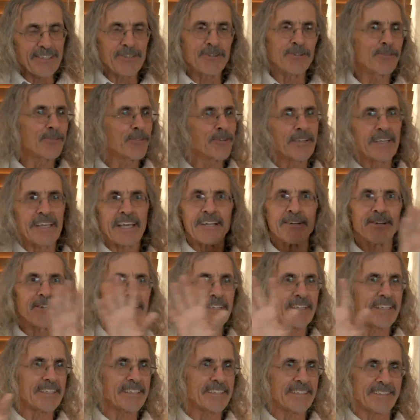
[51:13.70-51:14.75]
You'll forget
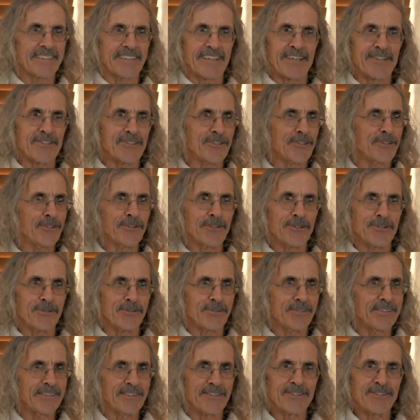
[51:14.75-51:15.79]
all this, I assure
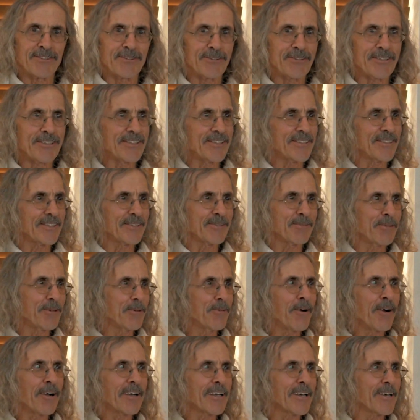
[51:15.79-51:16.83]
you, as soon as we
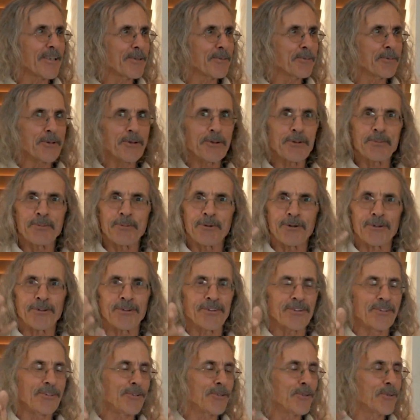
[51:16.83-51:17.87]
walk out of the room or
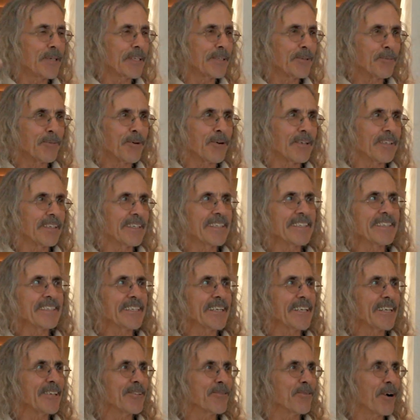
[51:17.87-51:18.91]
if you quit
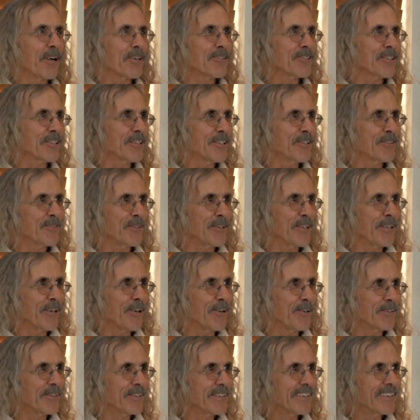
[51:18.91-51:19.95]
listening, watching this
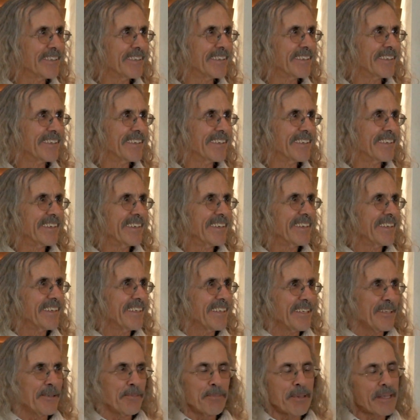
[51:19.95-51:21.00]
video.
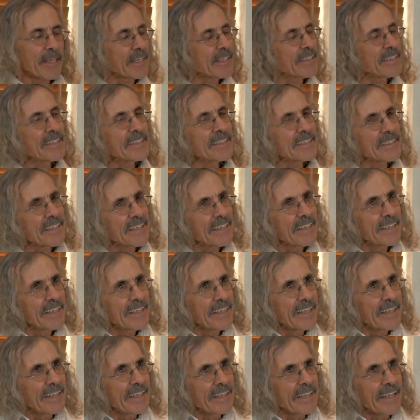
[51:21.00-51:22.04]
Because it's
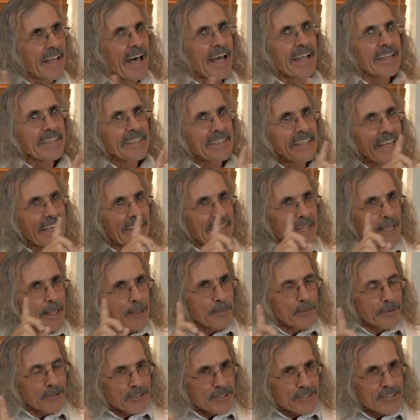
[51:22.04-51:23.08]
not yet
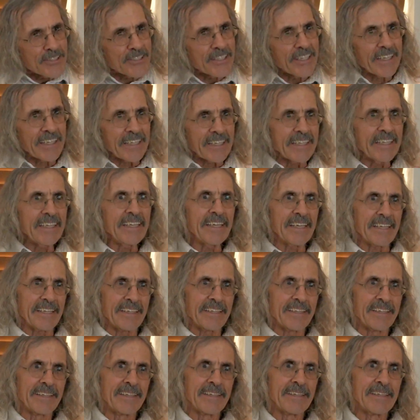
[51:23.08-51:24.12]
able to sink
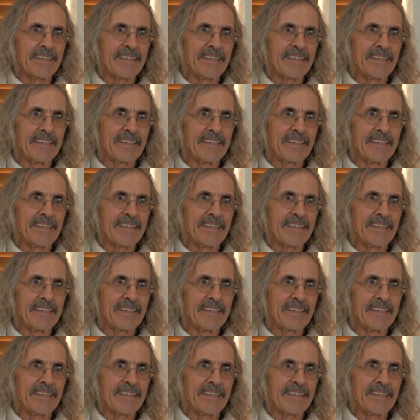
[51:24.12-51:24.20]
in.